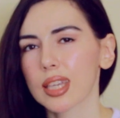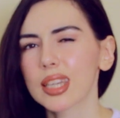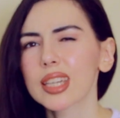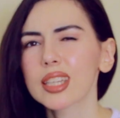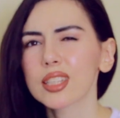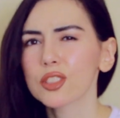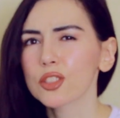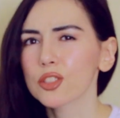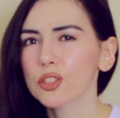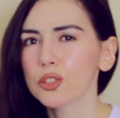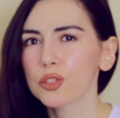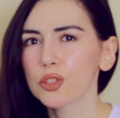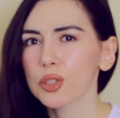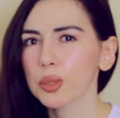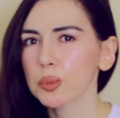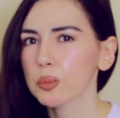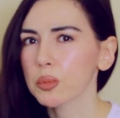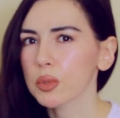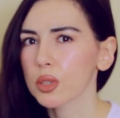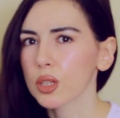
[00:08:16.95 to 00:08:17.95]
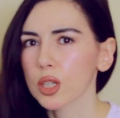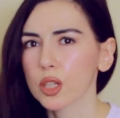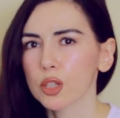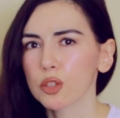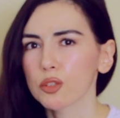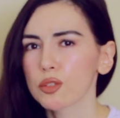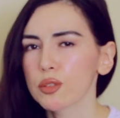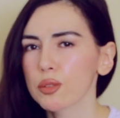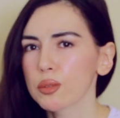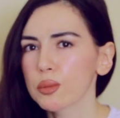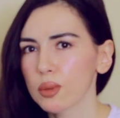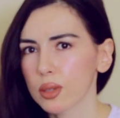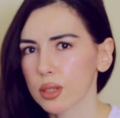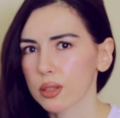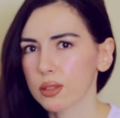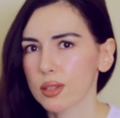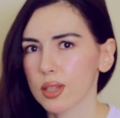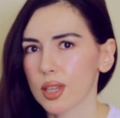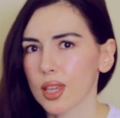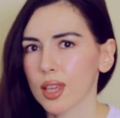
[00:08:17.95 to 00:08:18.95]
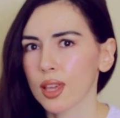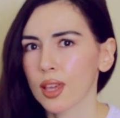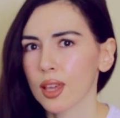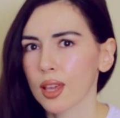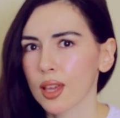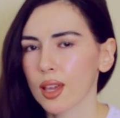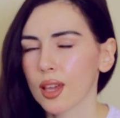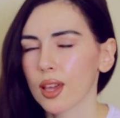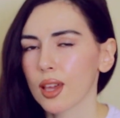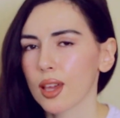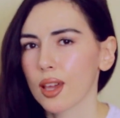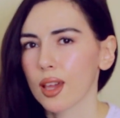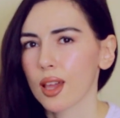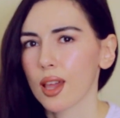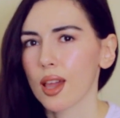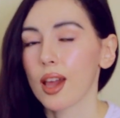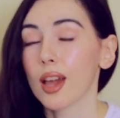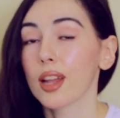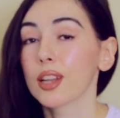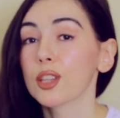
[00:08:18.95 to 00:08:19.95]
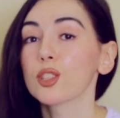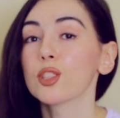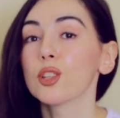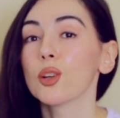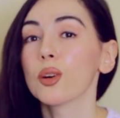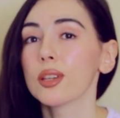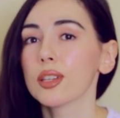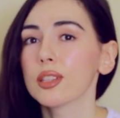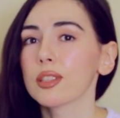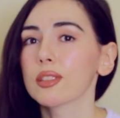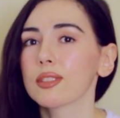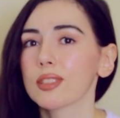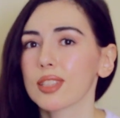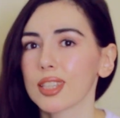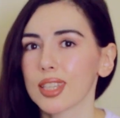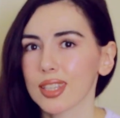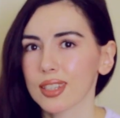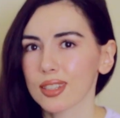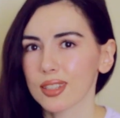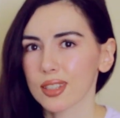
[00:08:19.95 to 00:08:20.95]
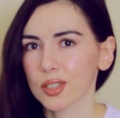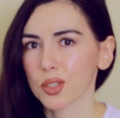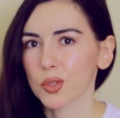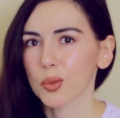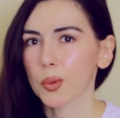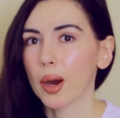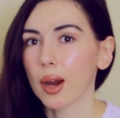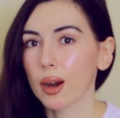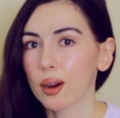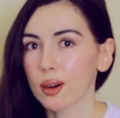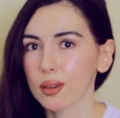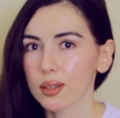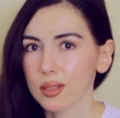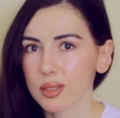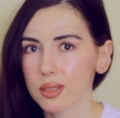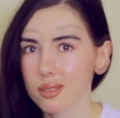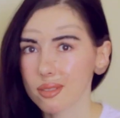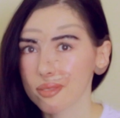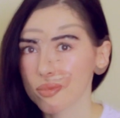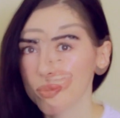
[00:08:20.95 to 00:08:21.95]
extreme cruelty, and loyalty as well.